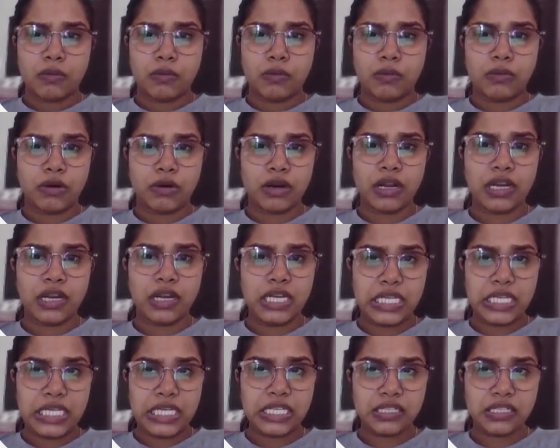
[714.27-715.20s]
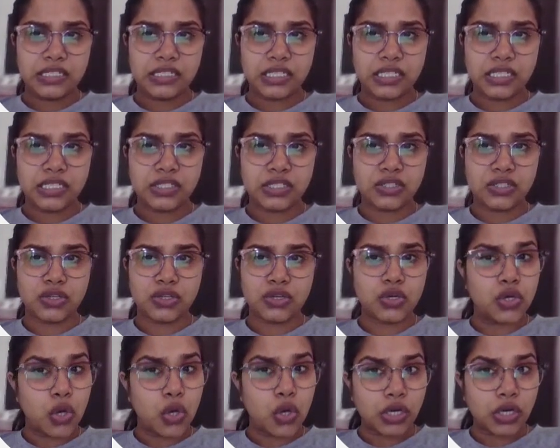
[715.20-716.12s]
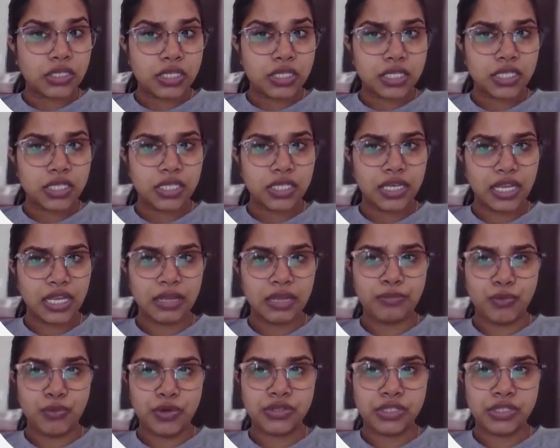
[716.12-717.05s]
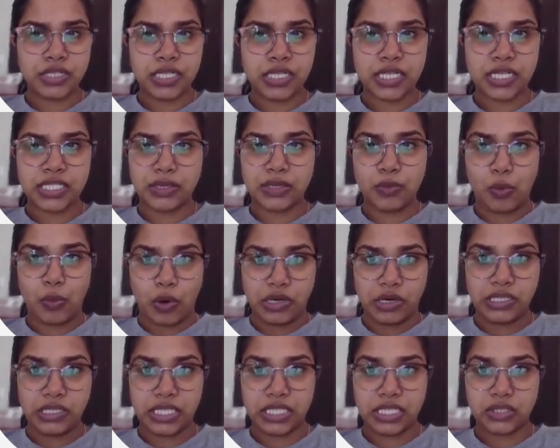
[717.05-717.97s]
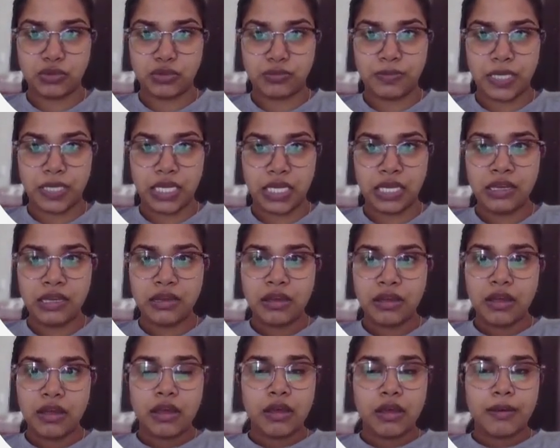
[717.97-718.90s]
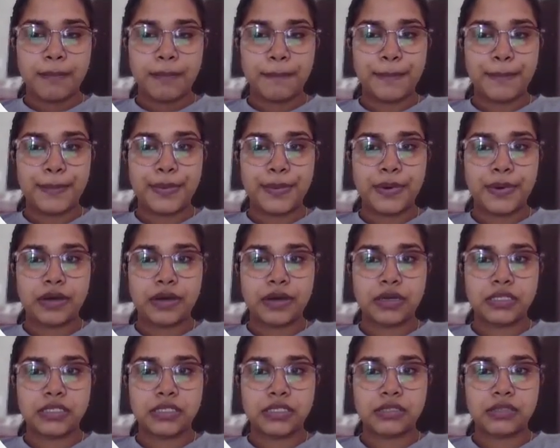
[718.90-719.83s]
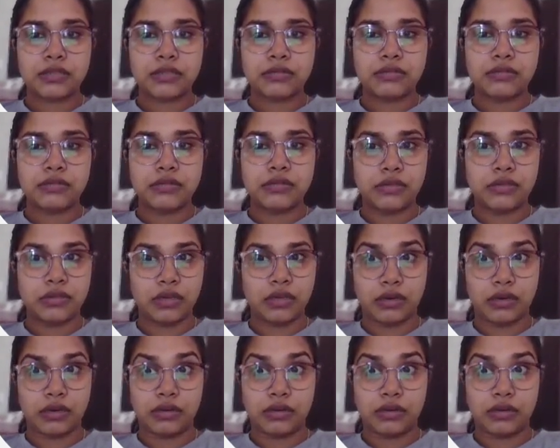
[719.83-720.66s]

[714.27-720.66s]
what I need is not getting printed as I want it to be. But yeah,